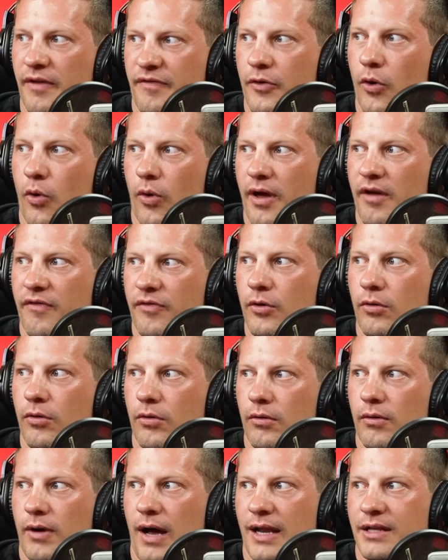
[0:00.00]
If
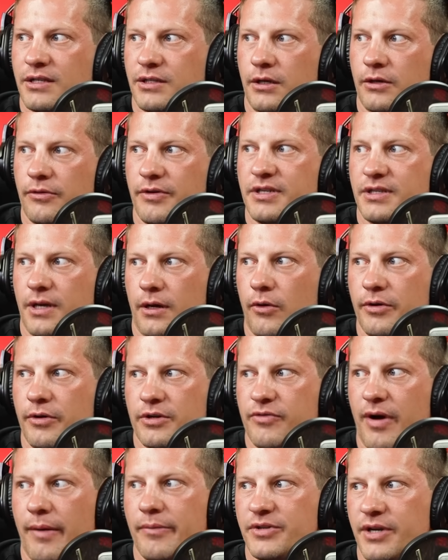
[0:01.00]
you're Alexander Isak or
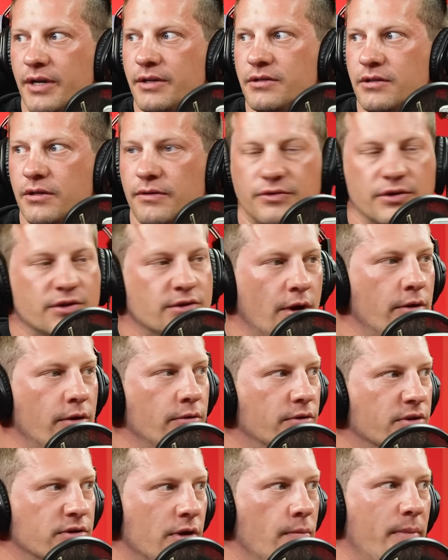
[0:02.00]
his representatives, there's
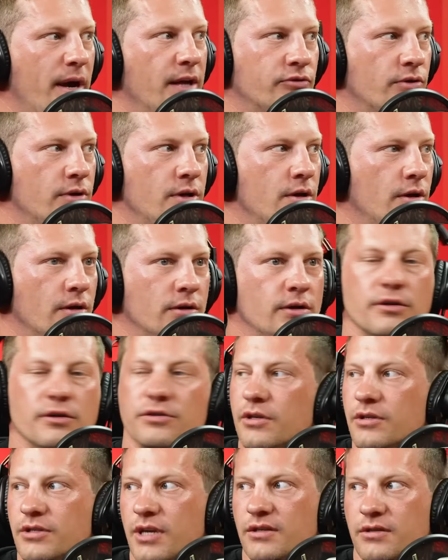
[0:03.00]
no metric you can
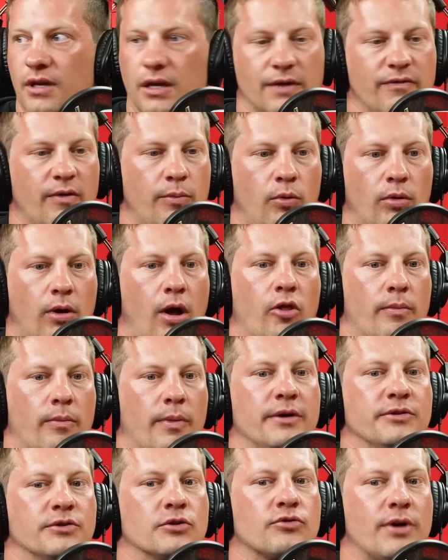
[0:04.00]
use that says that Liverpool aren't the
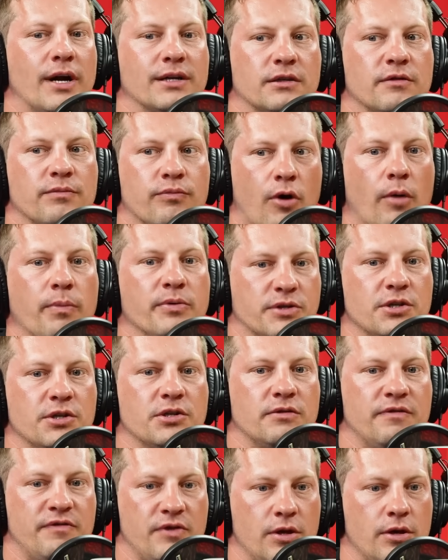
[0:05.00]
most attractive
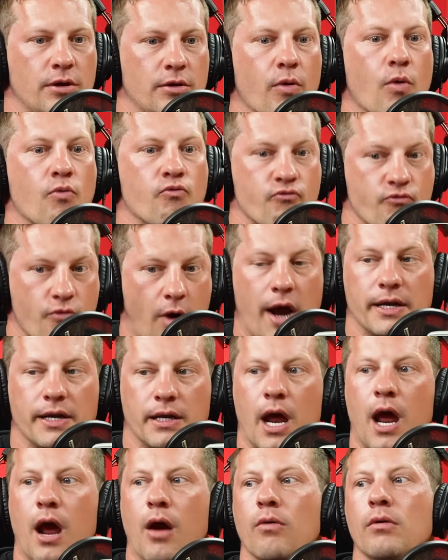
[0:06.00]
proposition for you right
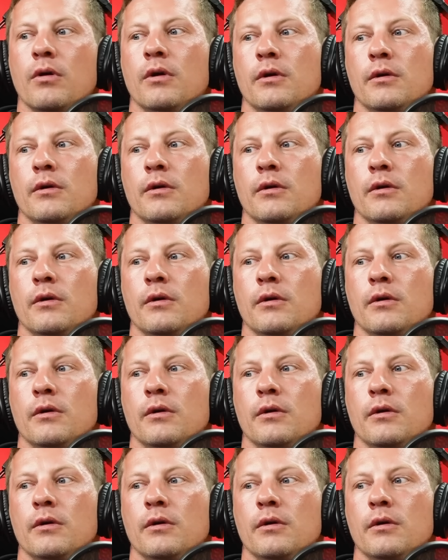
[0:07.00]
now.